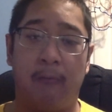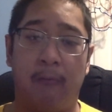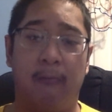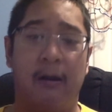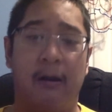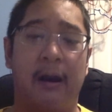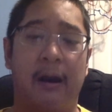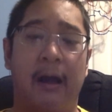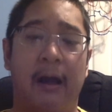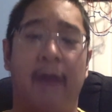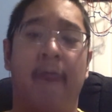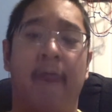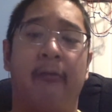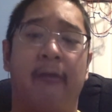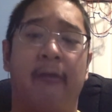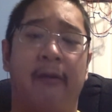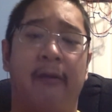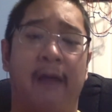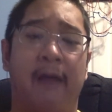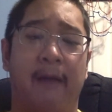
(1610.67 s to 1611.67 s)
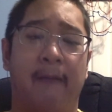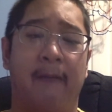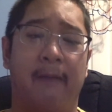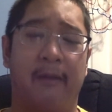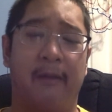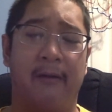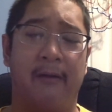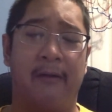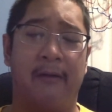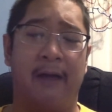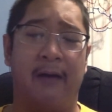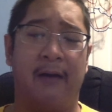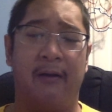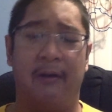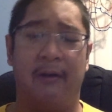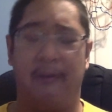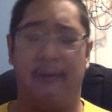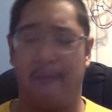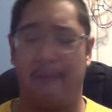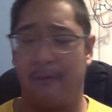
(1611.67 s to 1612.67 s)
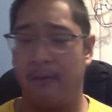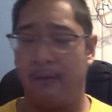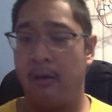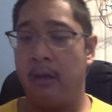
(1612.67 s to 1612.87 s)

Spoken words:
what else do you get with your download?